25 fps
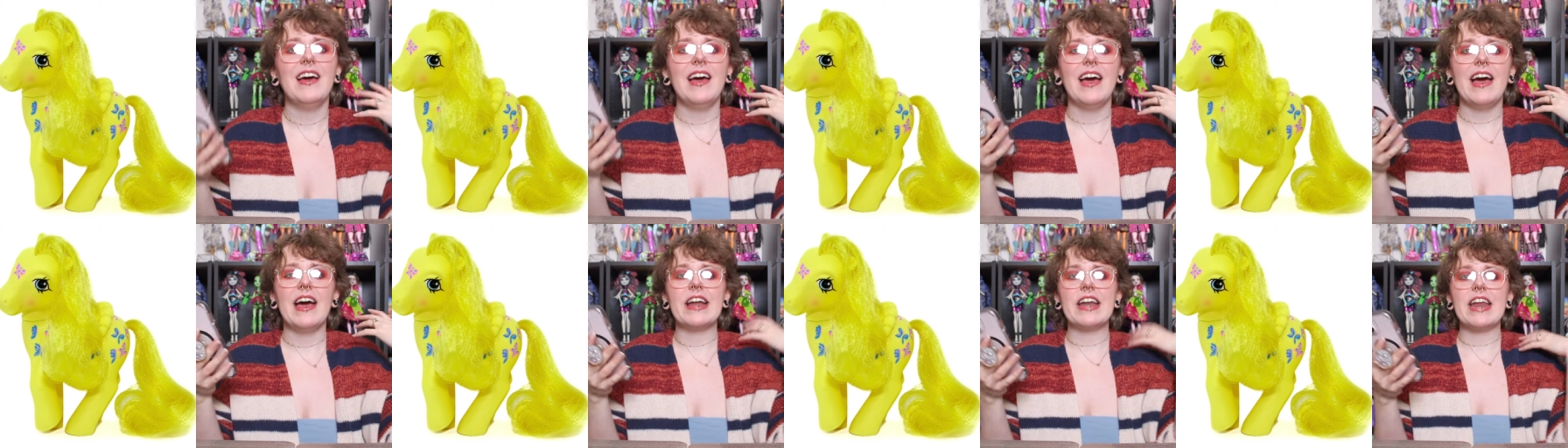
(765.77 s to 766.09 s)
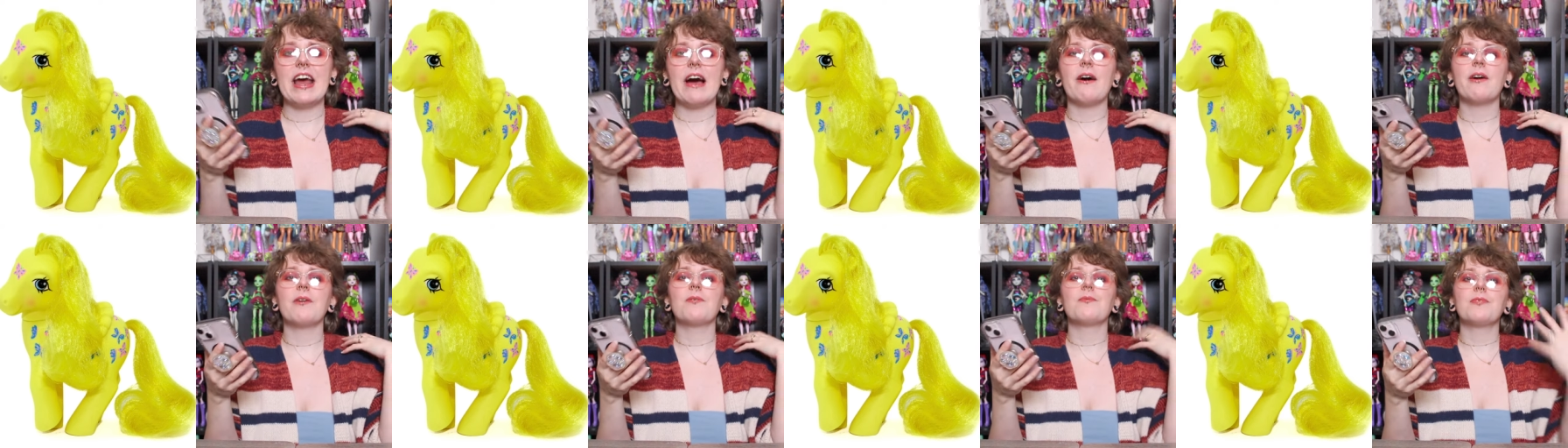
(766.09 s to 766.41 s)
and
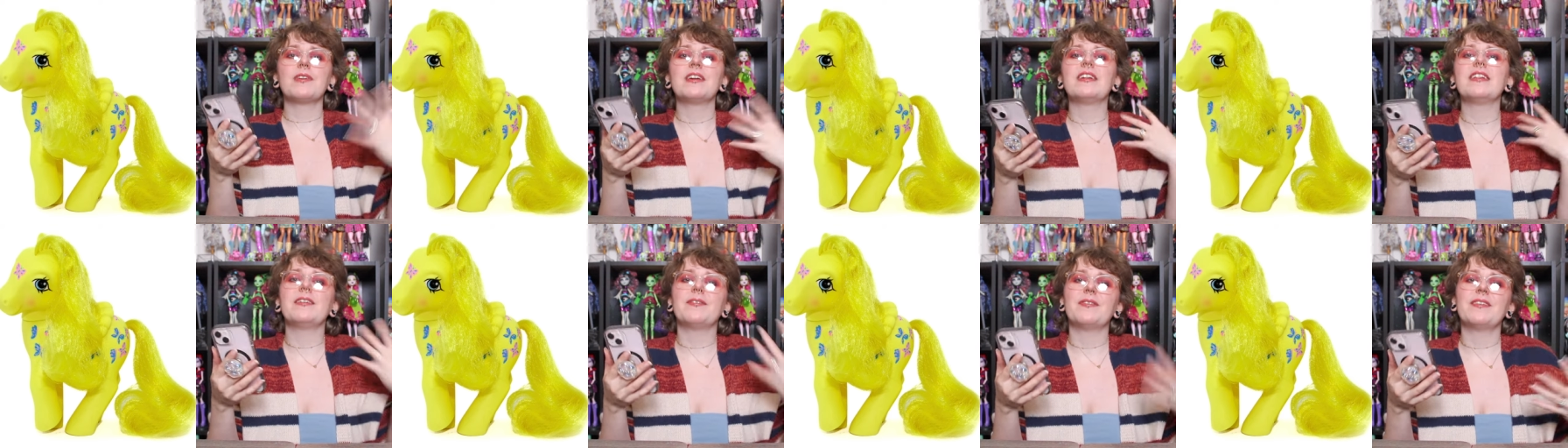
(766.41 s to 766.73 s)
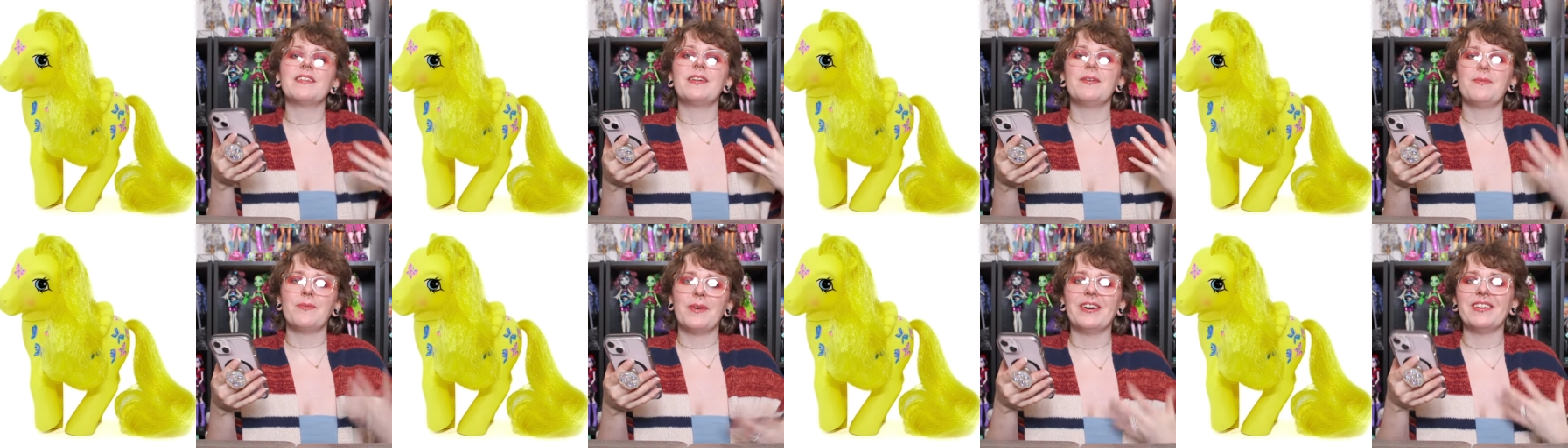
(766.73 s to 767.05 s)
now I really,
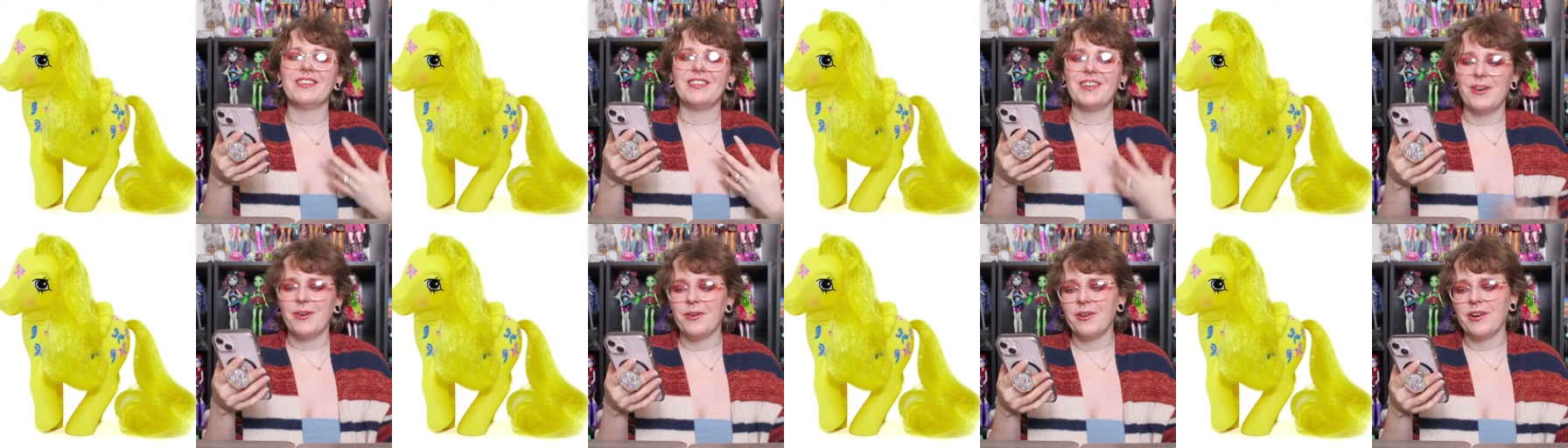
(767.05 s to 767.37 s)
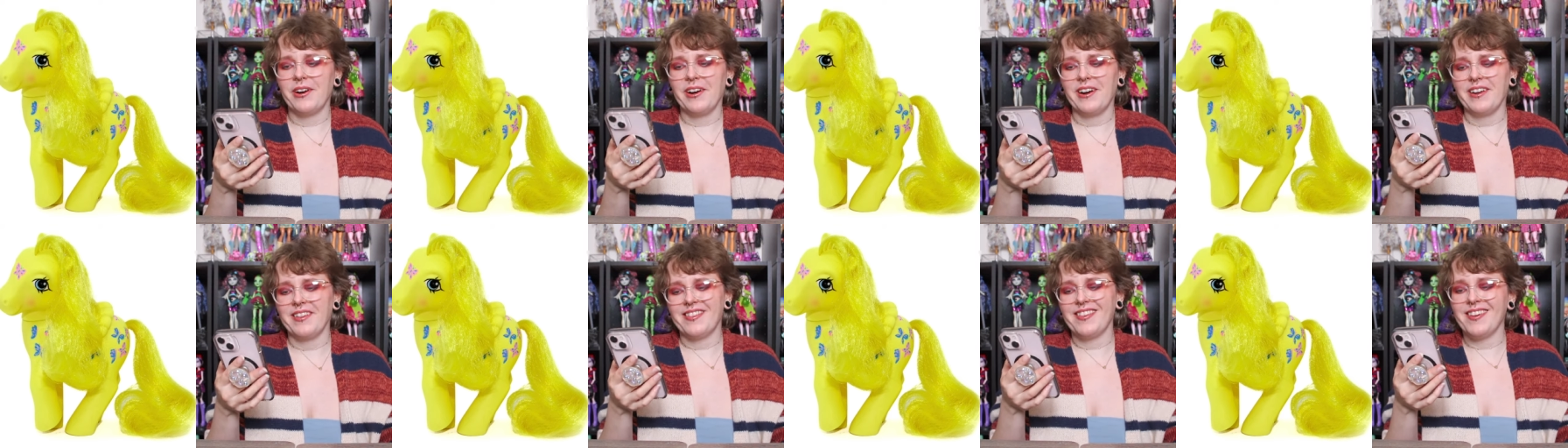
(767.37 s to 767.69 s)
really want to own
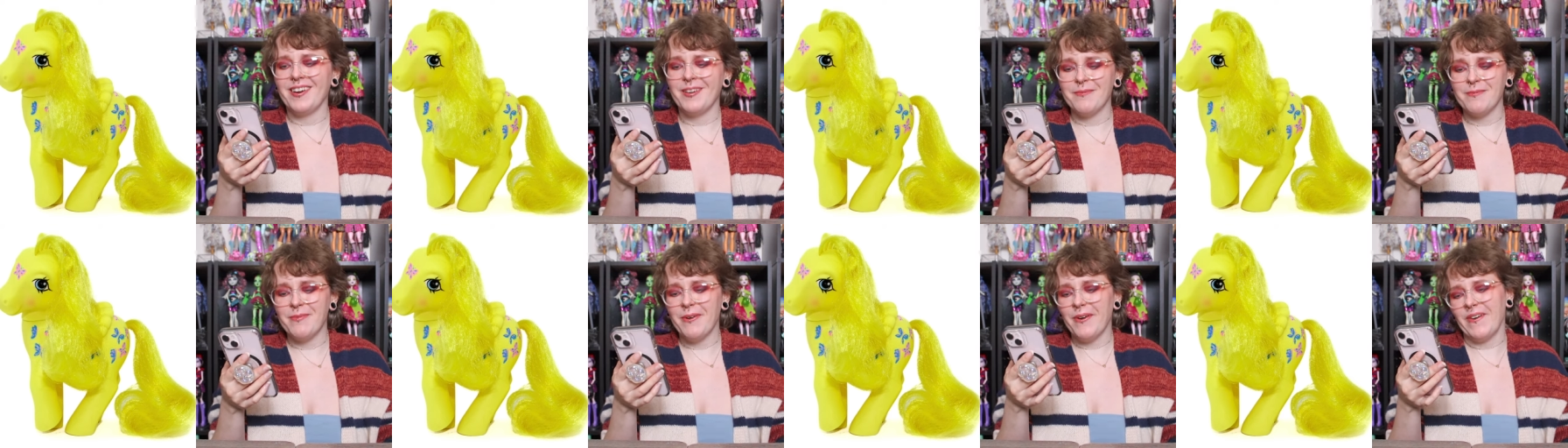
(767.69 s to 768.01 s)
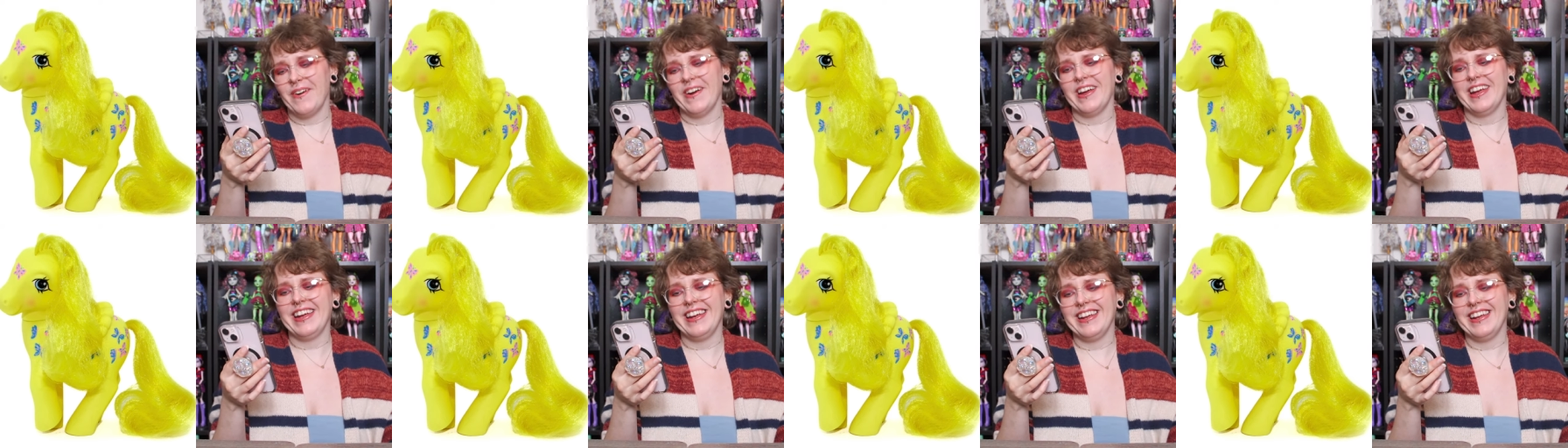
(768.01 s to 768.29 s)
her at some point.